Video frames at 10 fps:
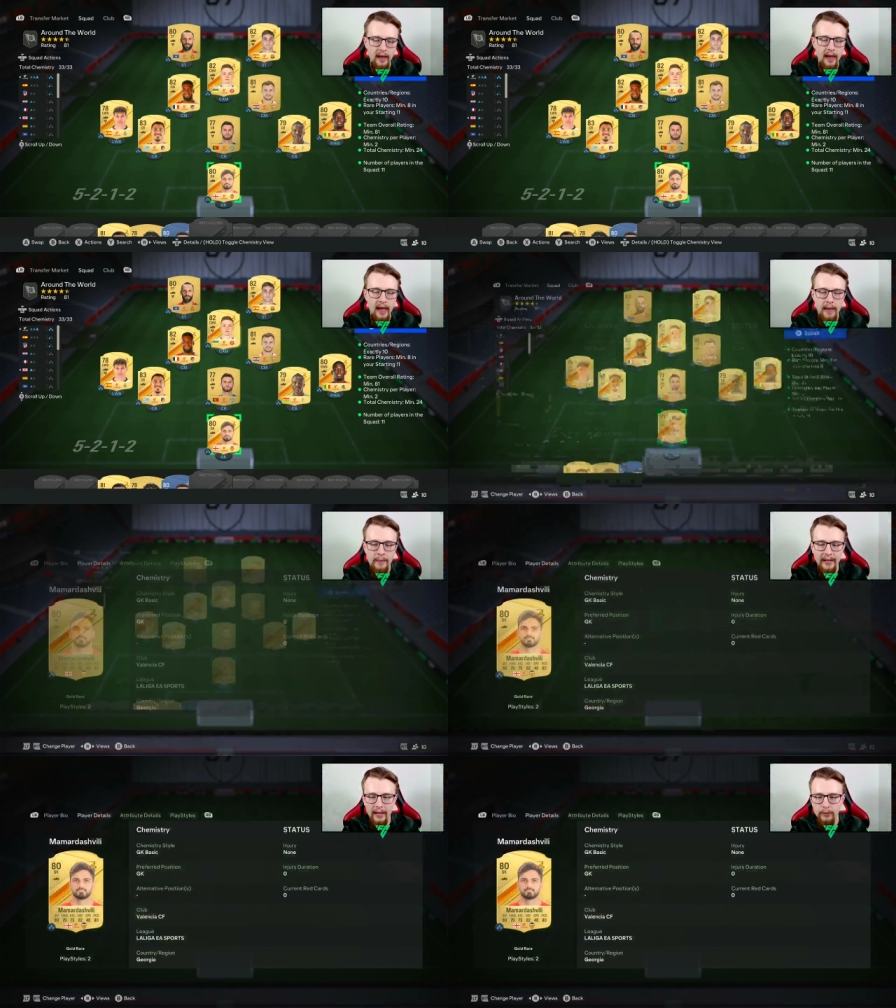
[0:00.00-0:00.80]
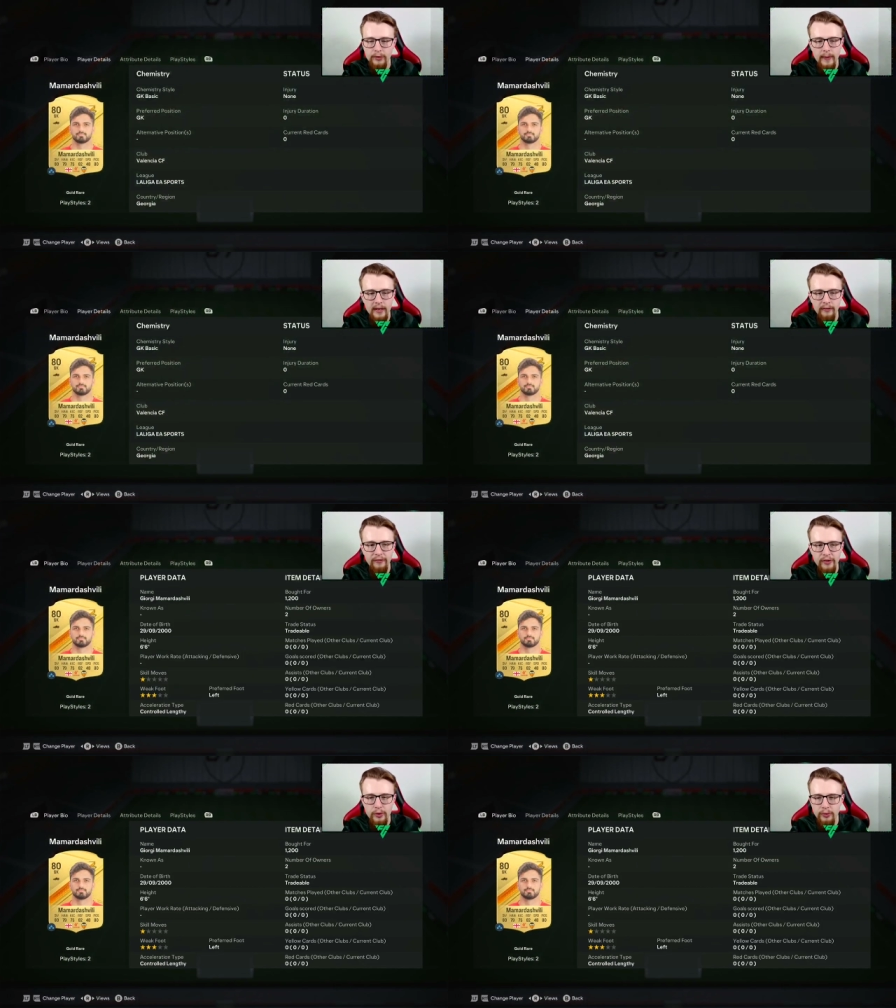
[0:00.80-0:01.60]
Again, we've spent a
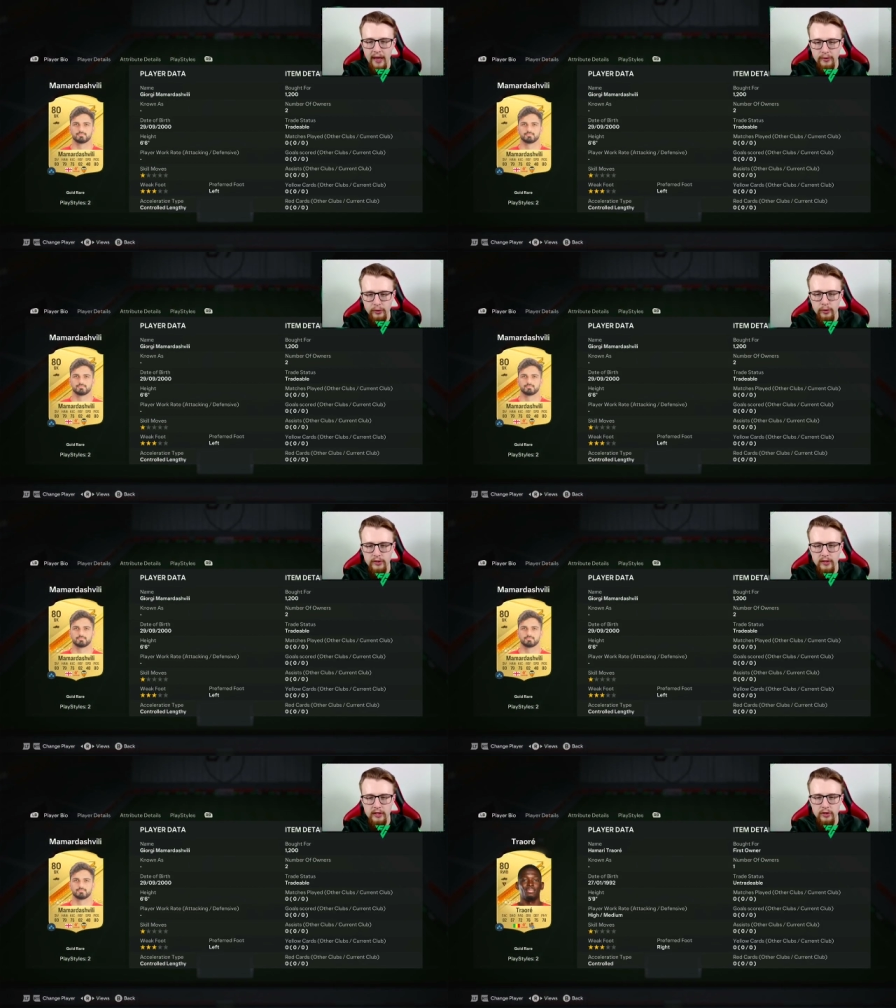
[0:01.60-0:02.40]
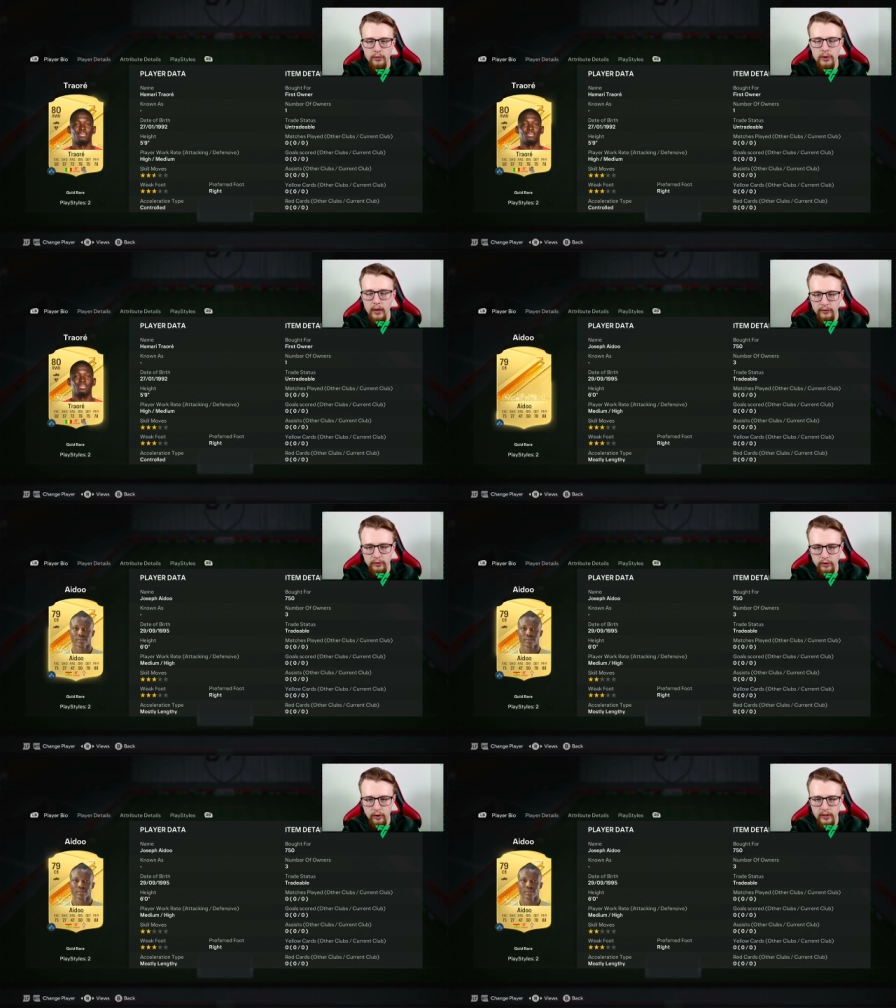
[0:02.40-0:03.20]
few thousand coins of this, so
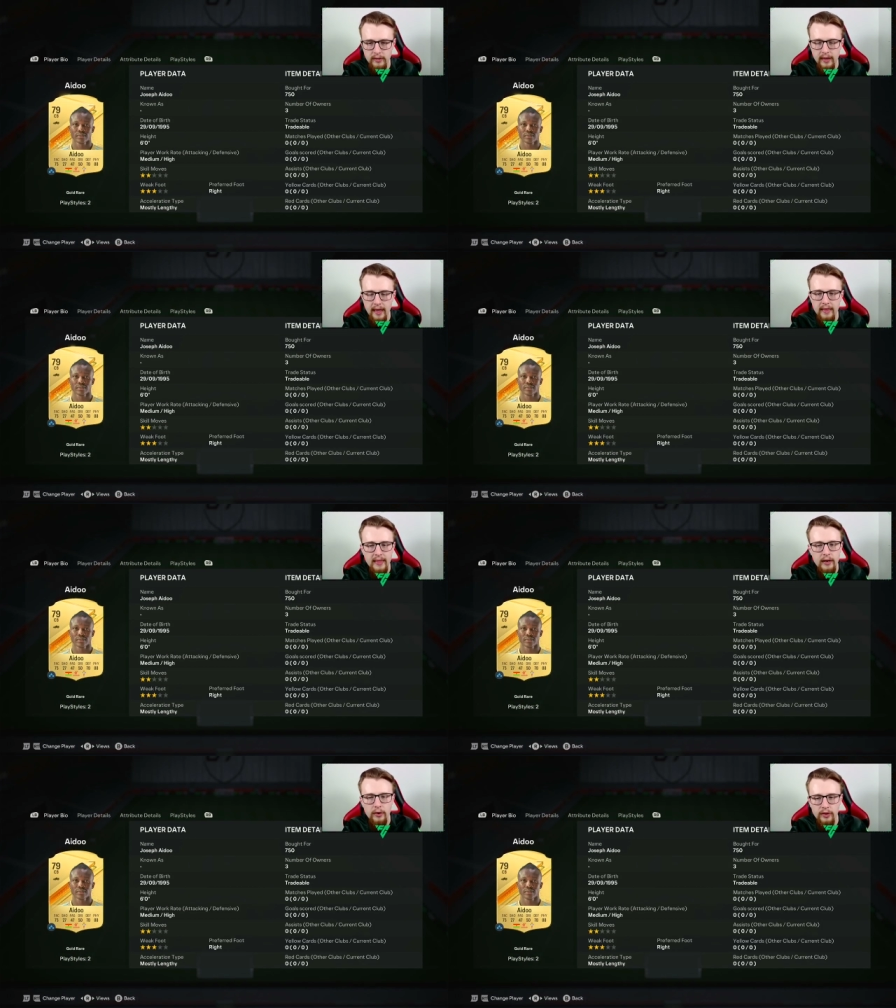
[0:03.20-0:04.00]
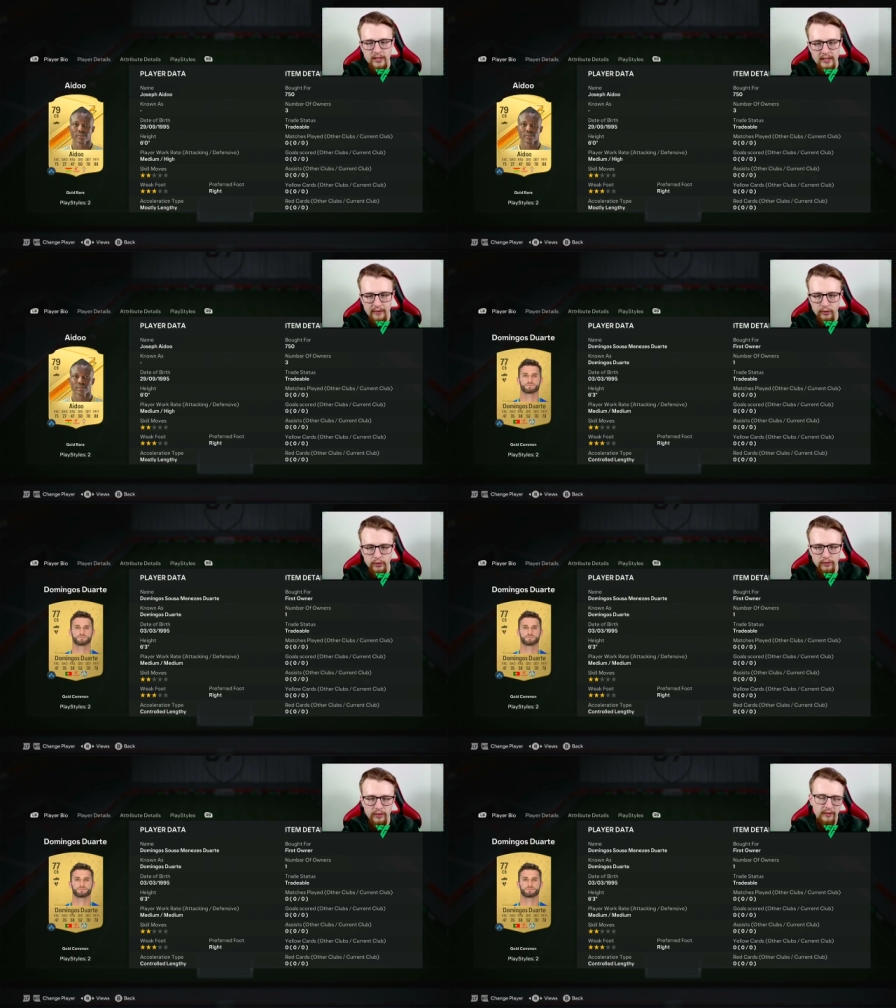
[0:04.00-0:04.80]
1,200 coins there, then another
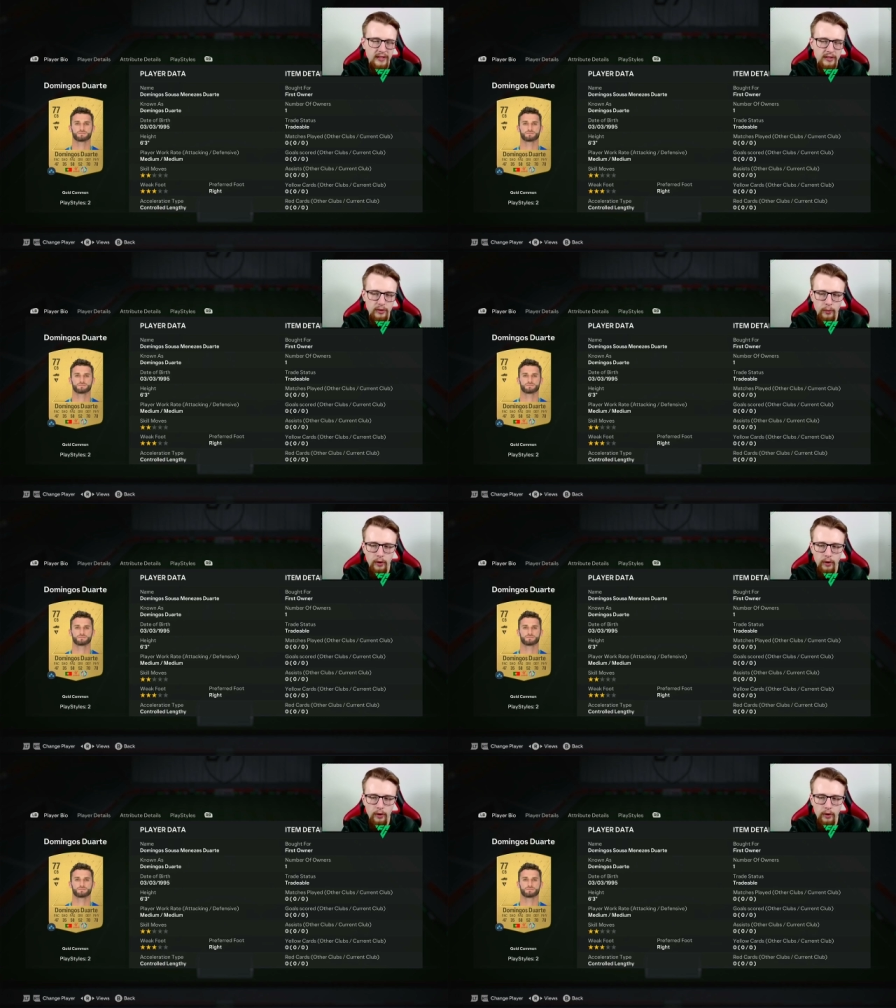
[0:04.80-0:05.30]
750, so what?